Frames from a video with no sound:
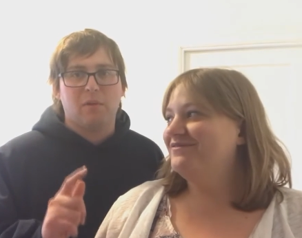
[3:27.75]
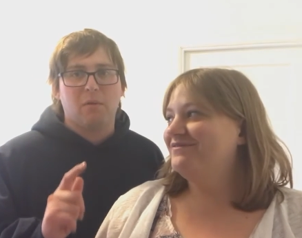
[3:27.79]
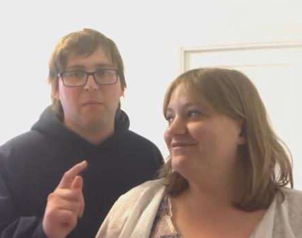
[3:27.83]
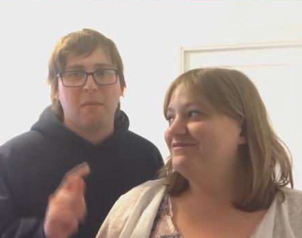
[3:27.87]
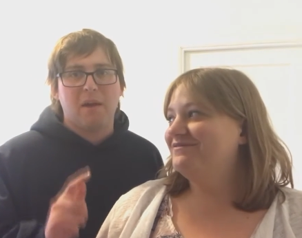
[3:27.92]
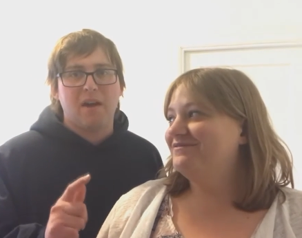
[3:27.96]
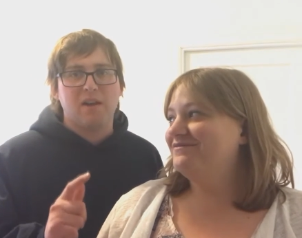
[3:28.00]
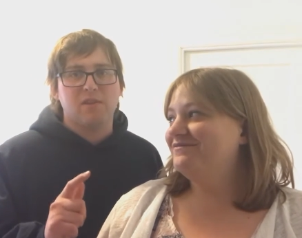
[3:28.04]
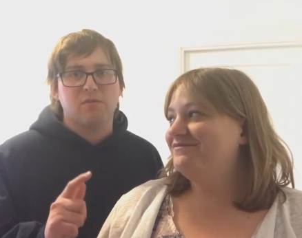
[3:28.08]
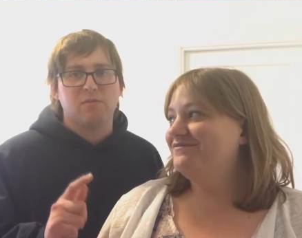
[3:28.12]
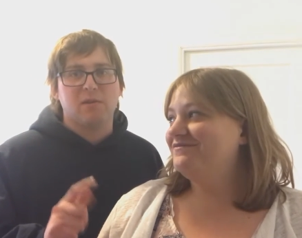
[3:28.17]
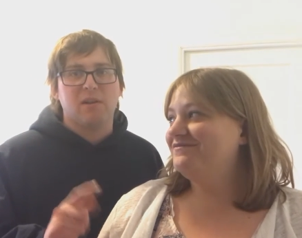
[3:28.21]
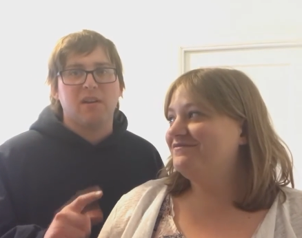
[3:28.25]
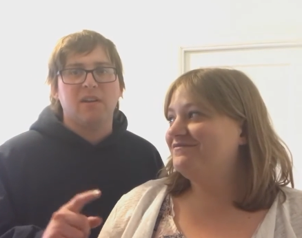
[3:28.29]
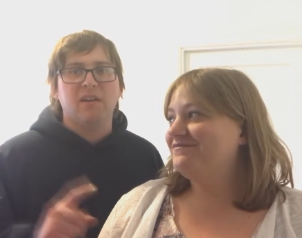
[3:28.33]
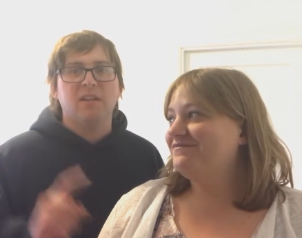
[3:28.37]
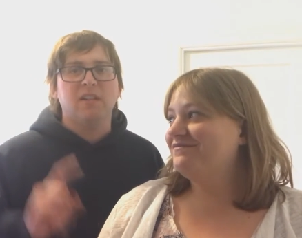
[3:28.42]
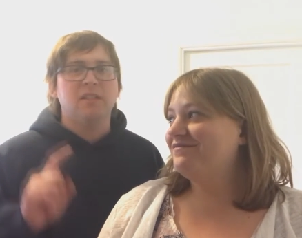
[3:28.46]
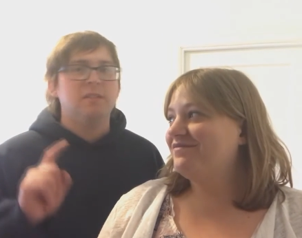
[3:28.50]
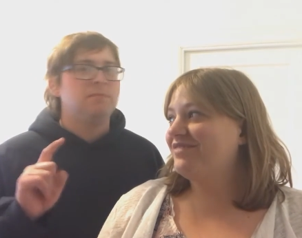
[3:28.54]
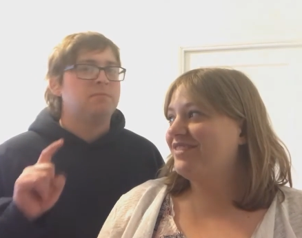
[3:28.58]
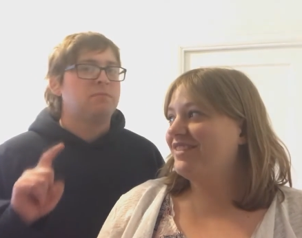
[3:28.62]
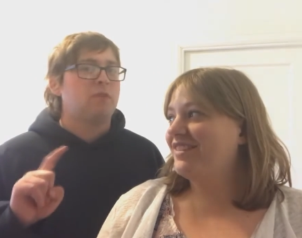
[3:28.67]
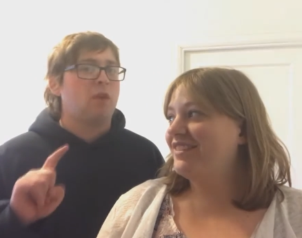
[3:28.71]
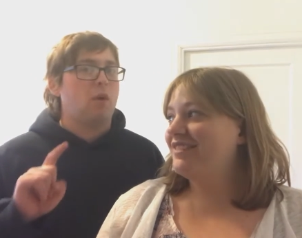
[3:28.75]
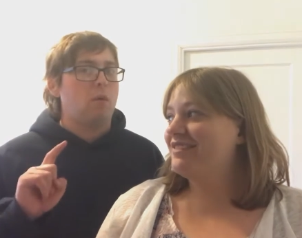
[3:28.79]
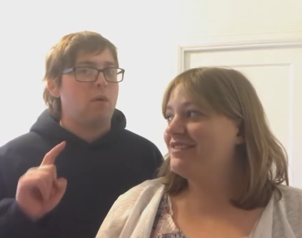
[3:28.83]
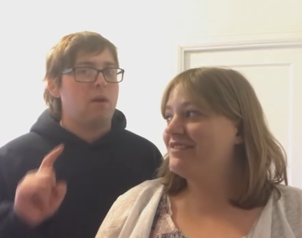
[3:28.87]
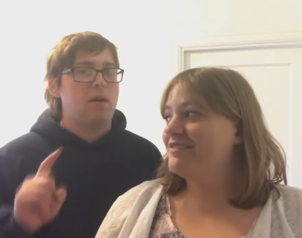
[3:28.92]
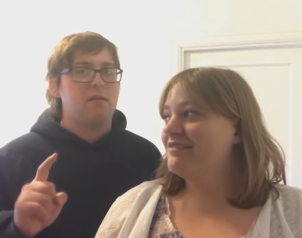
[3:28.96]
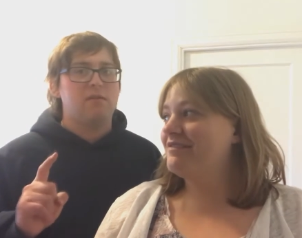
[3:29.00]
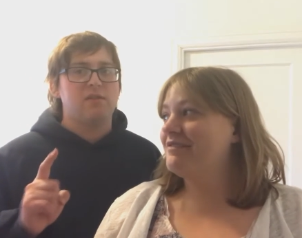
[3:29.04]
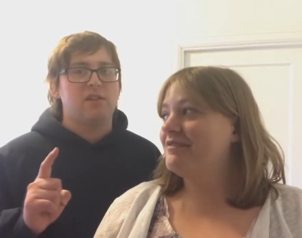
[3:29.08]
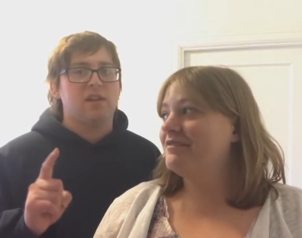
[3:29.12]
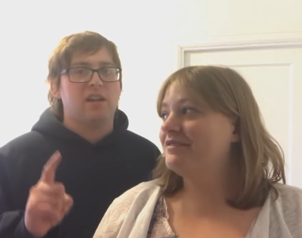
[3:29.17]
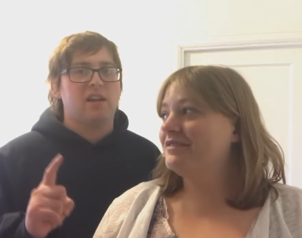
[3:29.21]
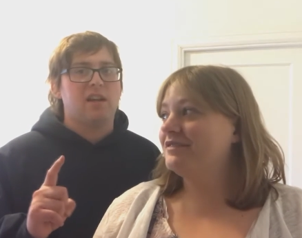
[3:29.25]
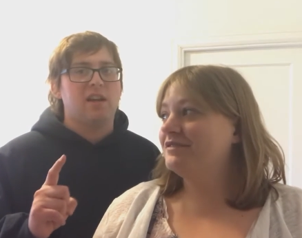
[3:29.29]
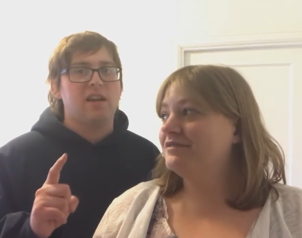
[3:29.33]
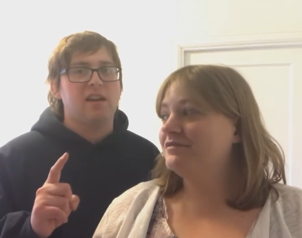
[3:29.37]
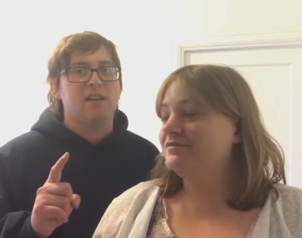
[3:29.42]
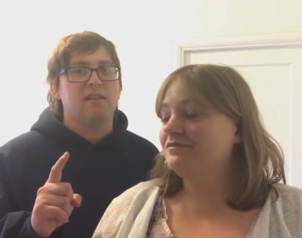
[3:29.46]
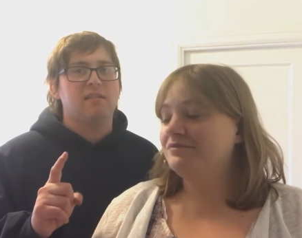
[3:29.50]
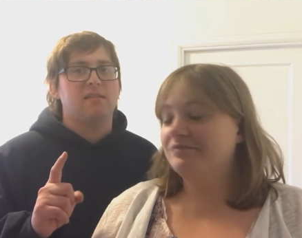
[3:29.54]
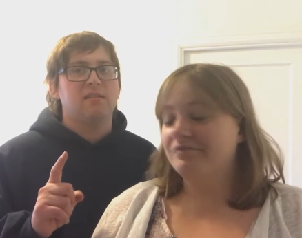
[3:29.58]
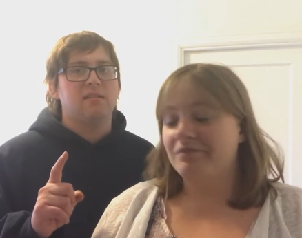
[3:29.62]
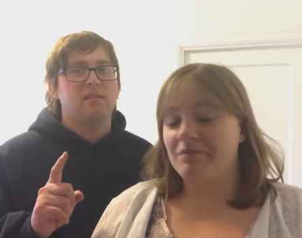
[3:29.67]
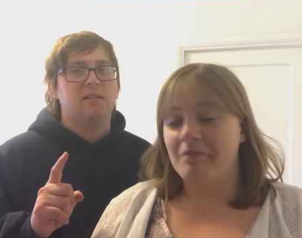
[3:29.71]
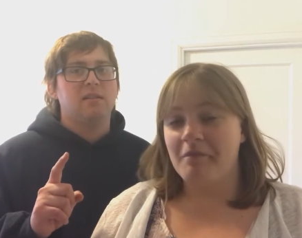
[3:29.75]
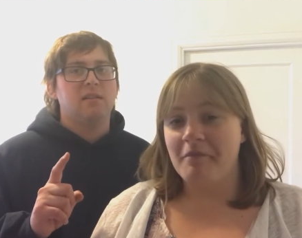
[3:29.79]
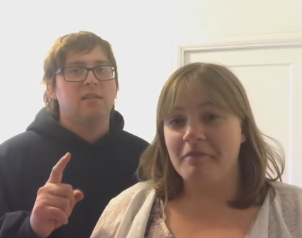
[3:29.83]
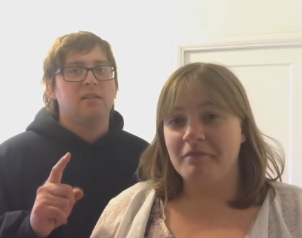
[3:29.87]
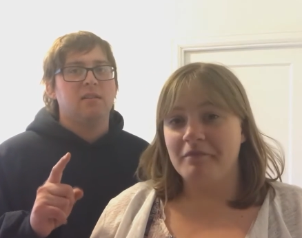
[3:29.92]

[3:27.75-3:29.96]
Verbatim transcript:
Speaker 1: that reminds me. When I was a kid,